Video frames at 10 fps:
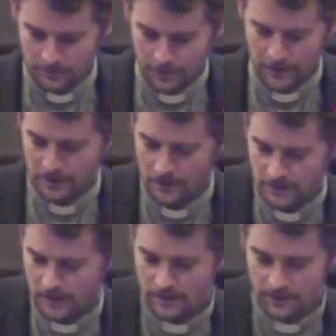But
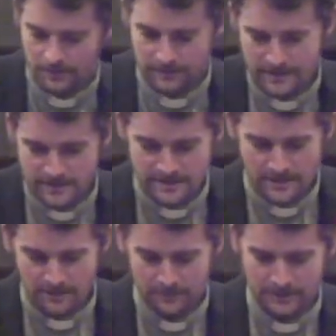I, I think this is
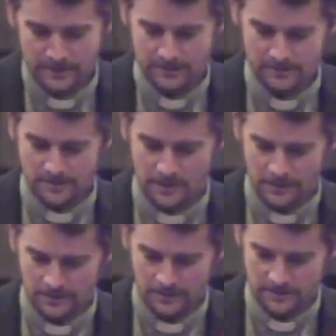something
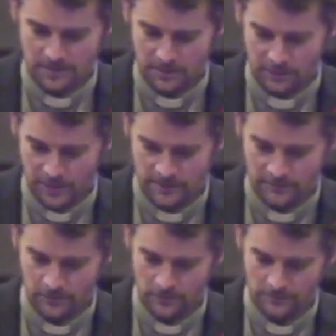to, to pray
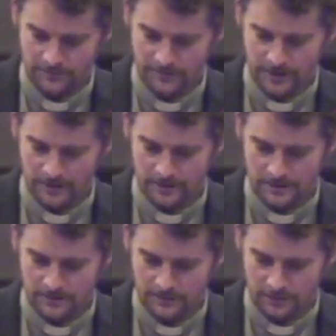for and
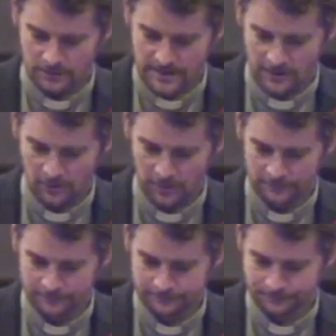ask for God's help
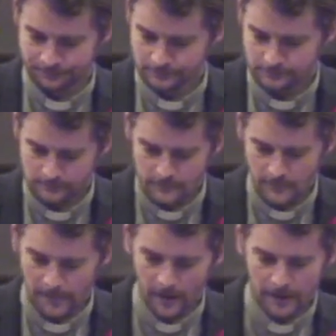in.
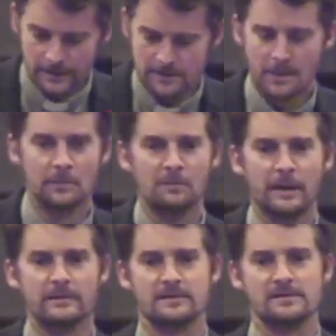I keep coming
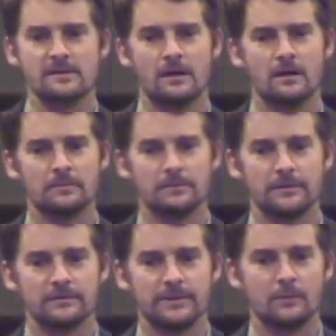back to Psalm
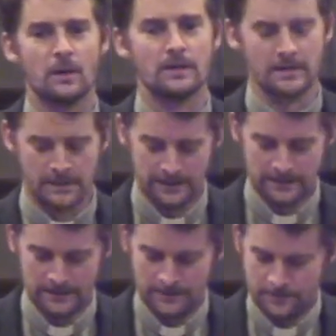51.
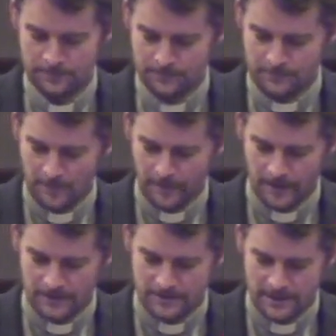
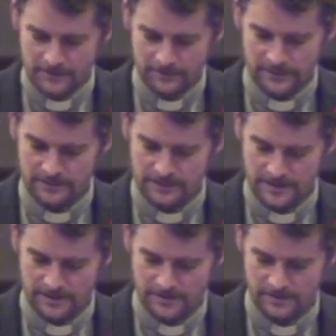And David, in
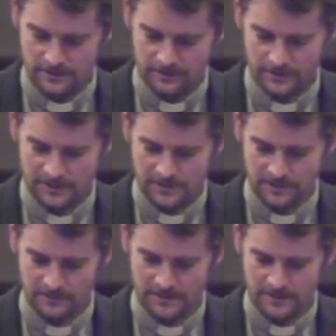his
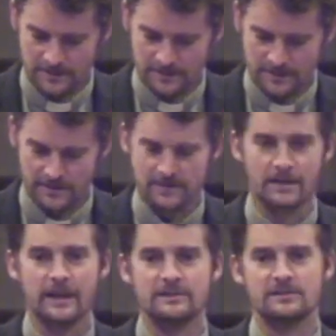conviction of sin, says,
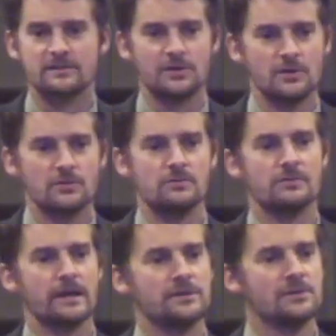Against you
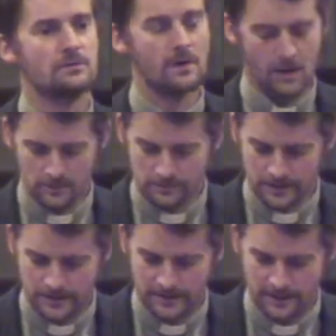and you
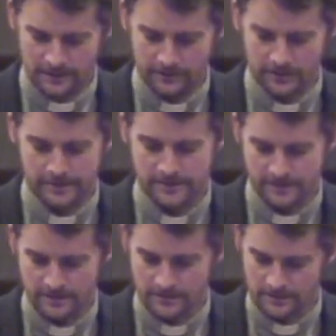only have I
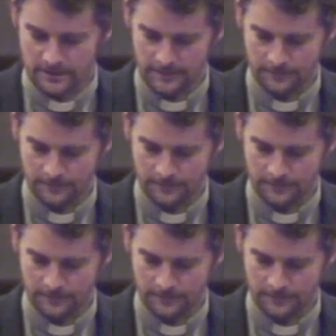sinned.